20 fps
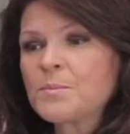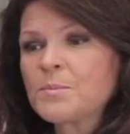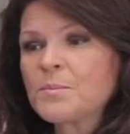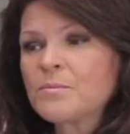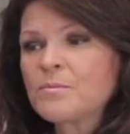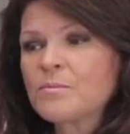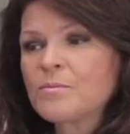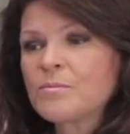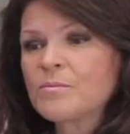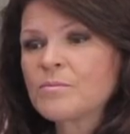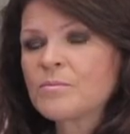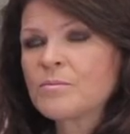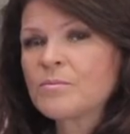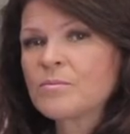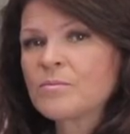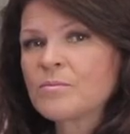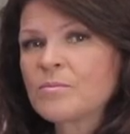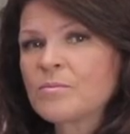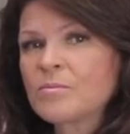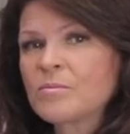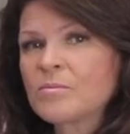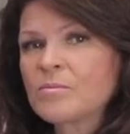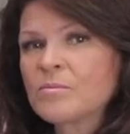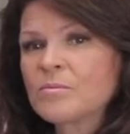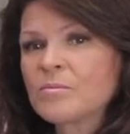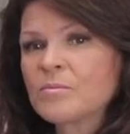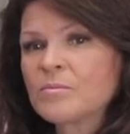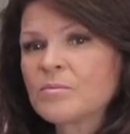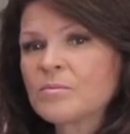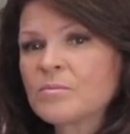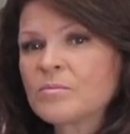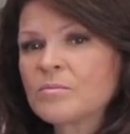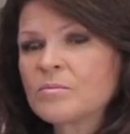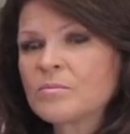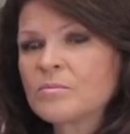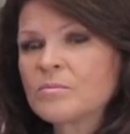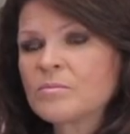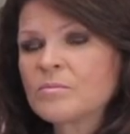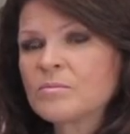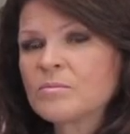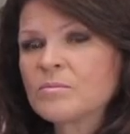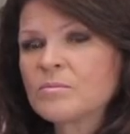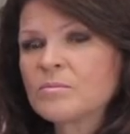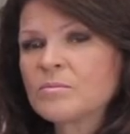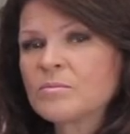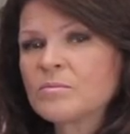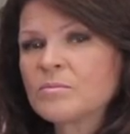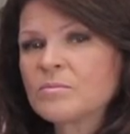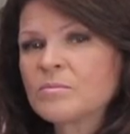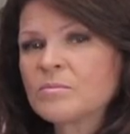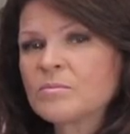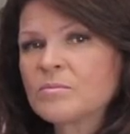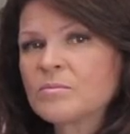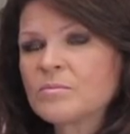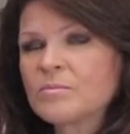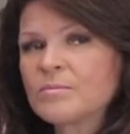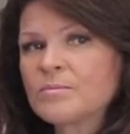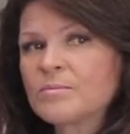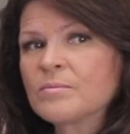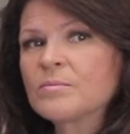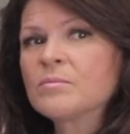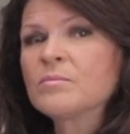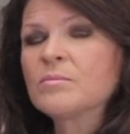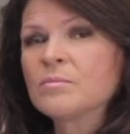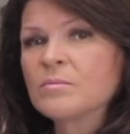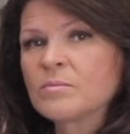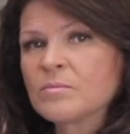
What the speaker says: No words are spoken by the person on screen.